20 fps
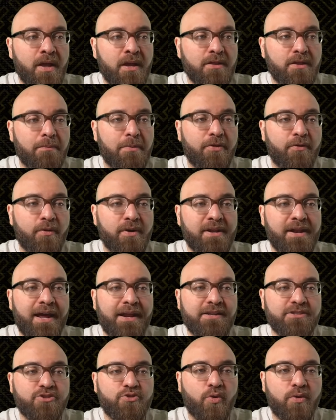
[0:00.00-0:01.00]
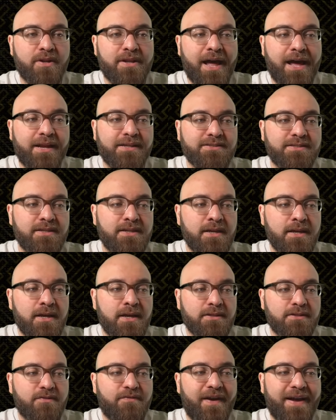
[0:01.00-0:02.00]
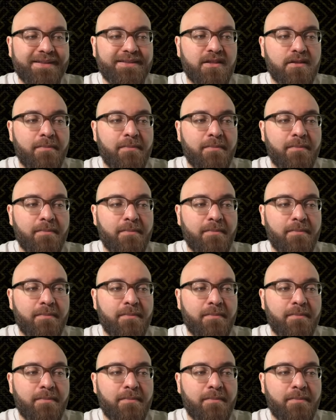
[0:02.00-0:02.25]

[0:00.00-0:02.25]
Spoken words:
Number 39 is Jordan Addison. The fact of